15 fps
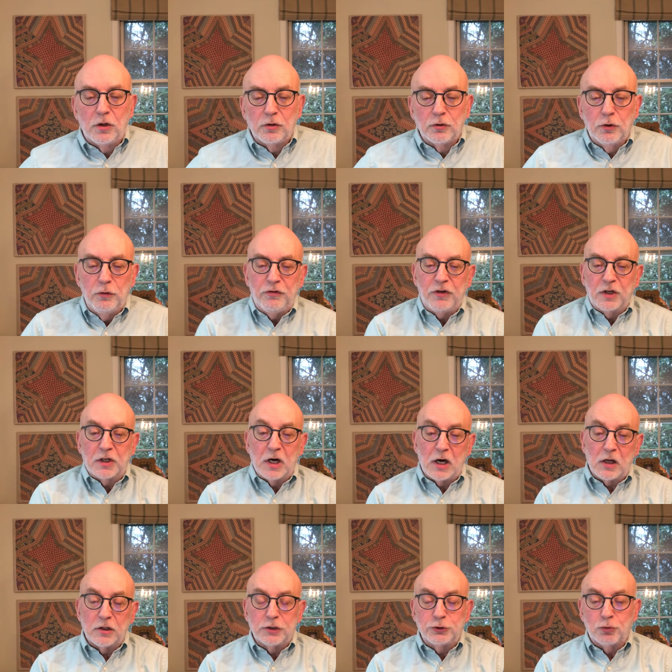losing a
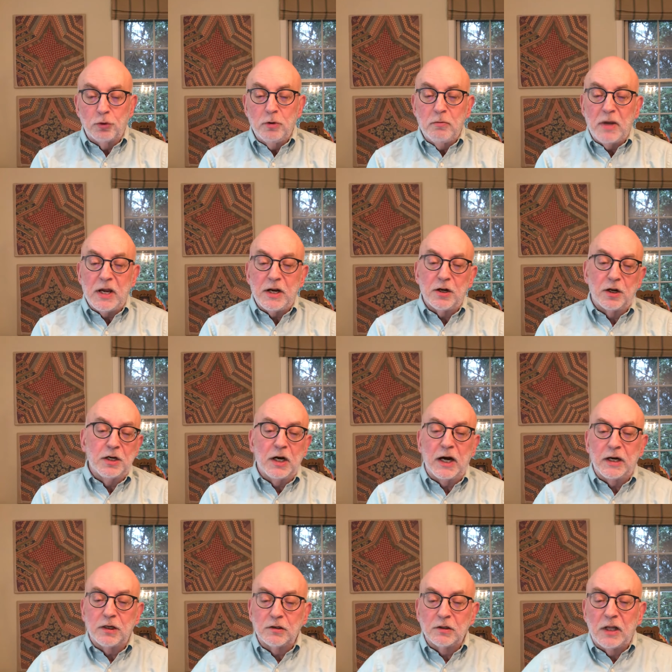college roommate on
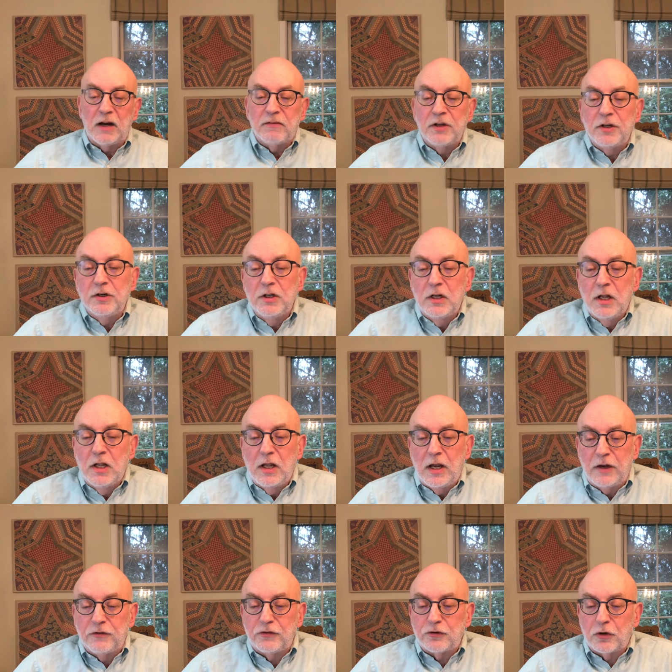9/11,
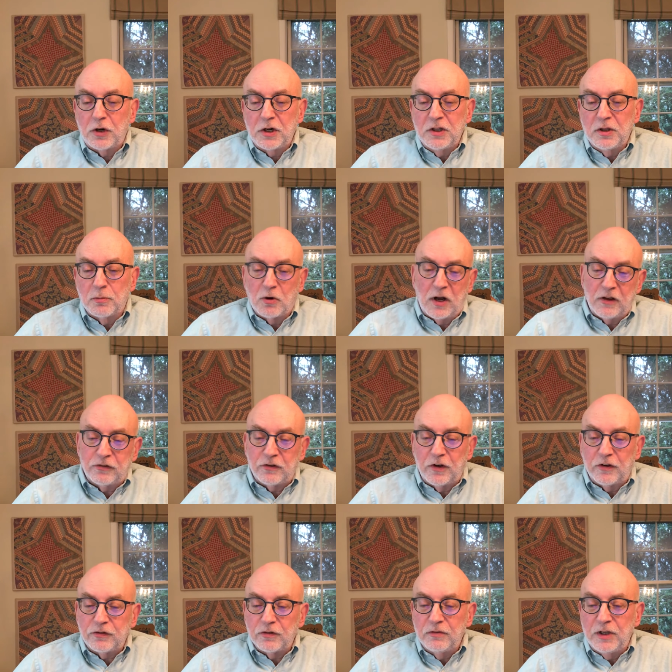and starting the
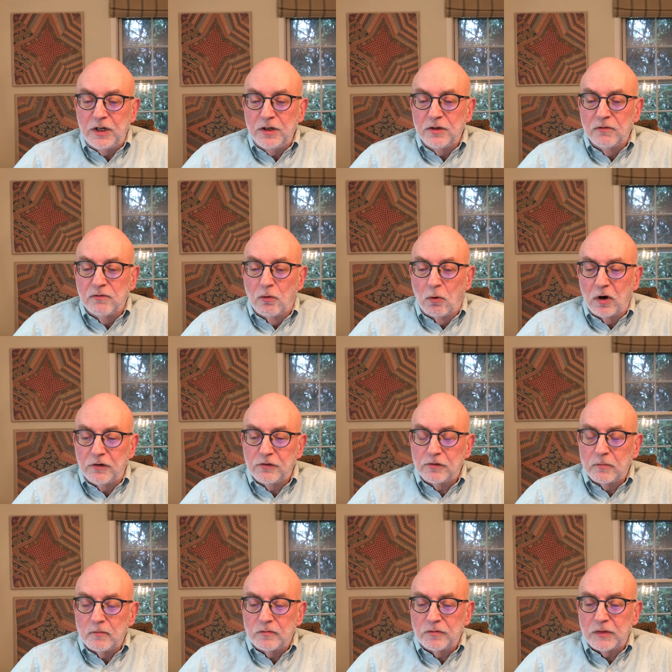process of getting
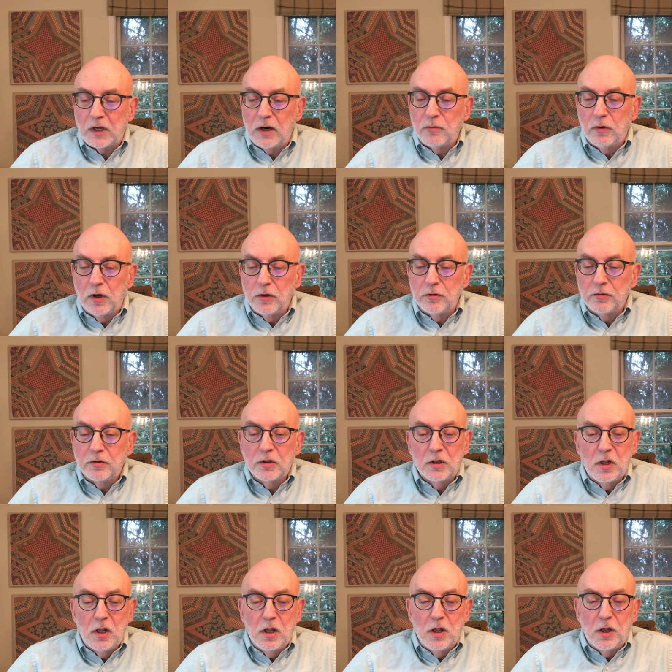divorced. I wrote,
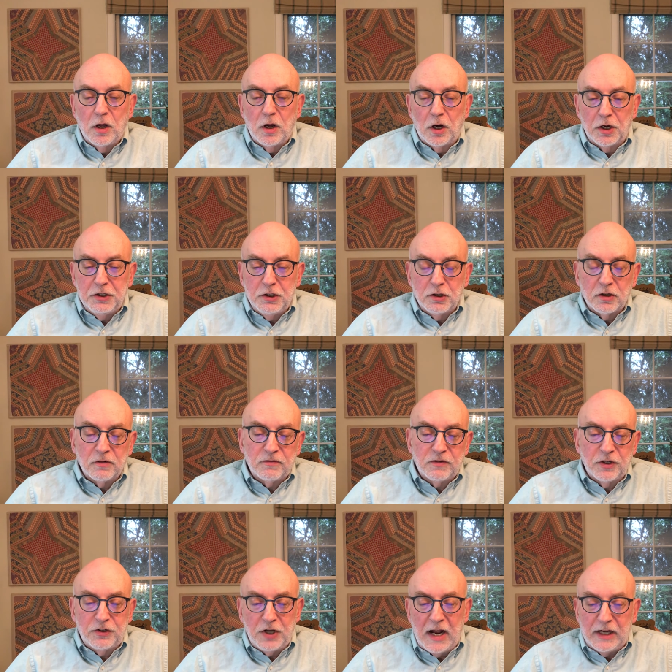"A year of
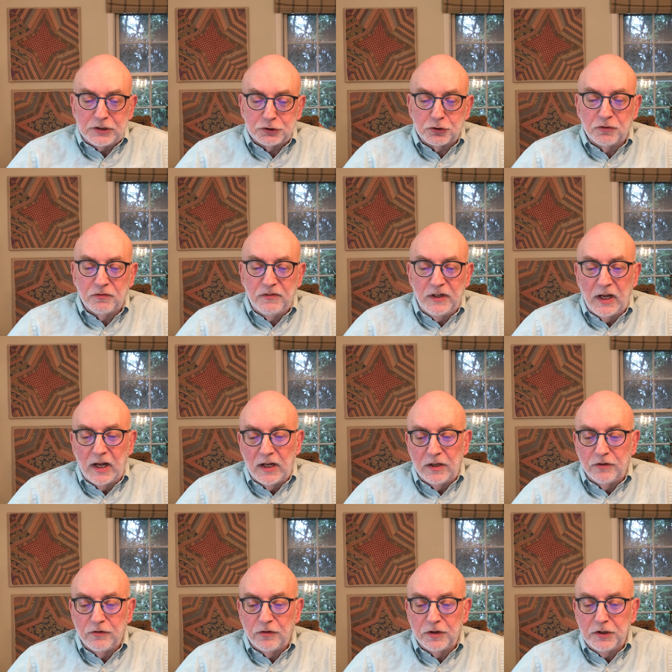catastrophe
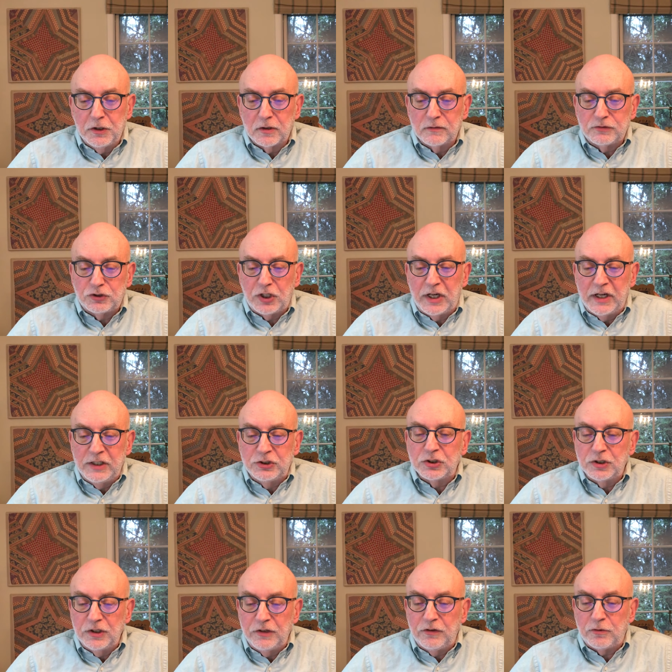ends, a year of change
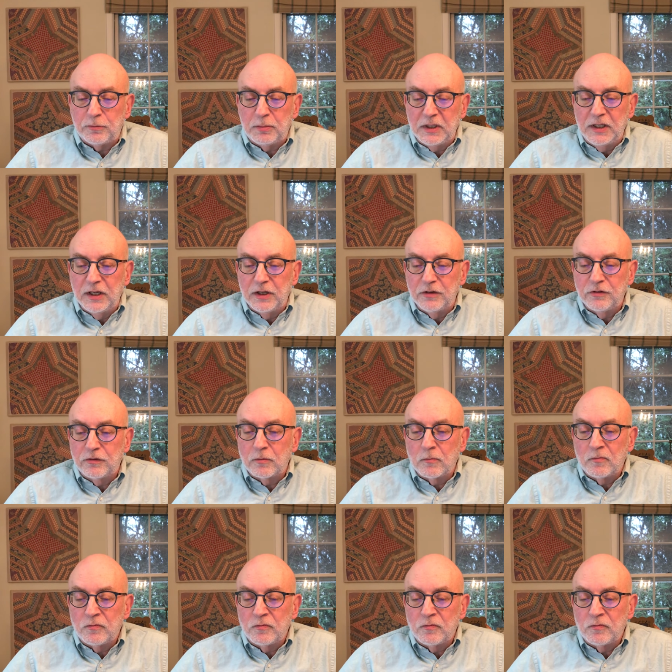at least begins.